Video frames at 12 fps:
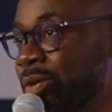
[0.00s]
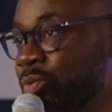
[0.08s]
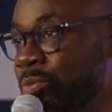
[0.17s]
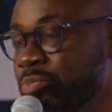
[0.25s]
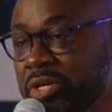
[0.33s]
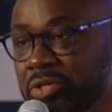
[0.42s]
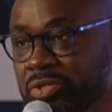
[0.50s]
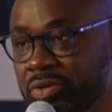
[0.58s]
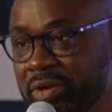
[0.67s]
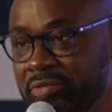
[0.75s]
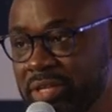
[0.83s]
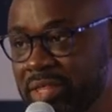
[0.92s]
We pray
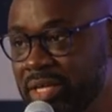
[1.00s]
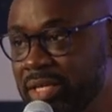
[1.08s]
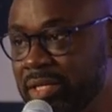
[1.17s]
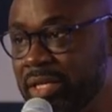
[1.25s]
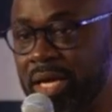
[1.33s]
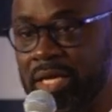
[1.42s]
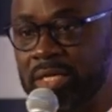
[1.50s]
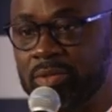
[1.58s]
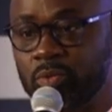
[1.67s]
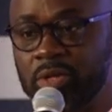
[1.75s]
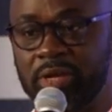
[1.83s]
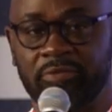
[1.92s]
to everything
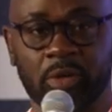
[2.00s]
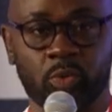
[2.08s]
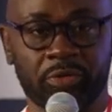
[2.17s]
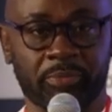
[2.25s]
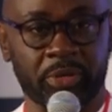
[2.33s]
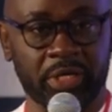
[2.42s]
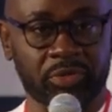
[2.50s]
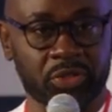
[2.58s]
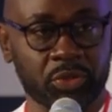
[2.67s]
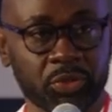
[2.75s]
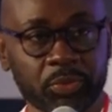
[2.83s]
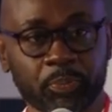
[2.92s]
and whatever we've prayed
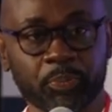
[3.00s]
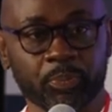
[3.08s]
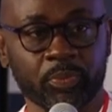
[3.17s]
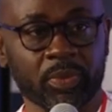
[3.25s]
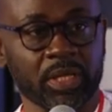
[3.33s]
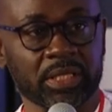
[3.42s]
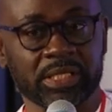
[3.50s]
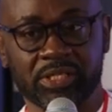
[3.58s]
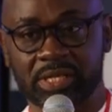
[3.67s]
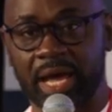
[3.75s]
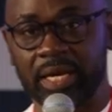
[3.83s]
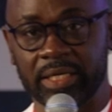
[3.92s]
to
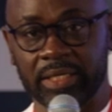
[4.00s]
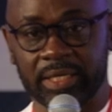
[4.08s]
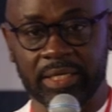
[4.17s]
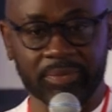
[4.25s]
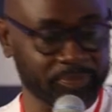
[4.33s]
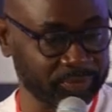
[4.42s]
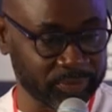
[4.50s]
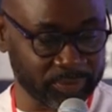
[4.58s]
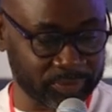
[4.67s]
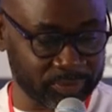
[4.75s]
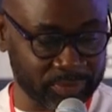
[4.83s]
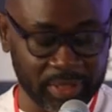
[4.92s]
silently
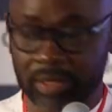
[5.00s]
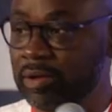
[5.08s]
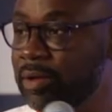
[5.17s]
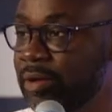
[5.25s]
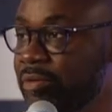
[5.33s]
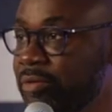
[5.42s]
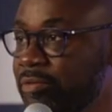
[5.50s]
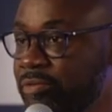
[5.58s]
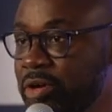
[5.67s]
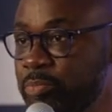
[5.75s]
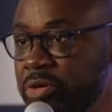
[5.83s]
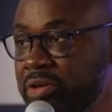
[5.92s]

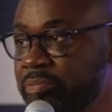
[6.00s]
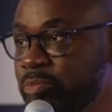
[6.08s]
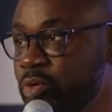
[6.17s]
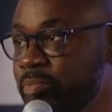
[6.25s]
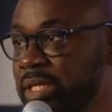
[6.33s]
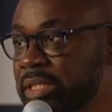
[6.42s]
for a brief moment.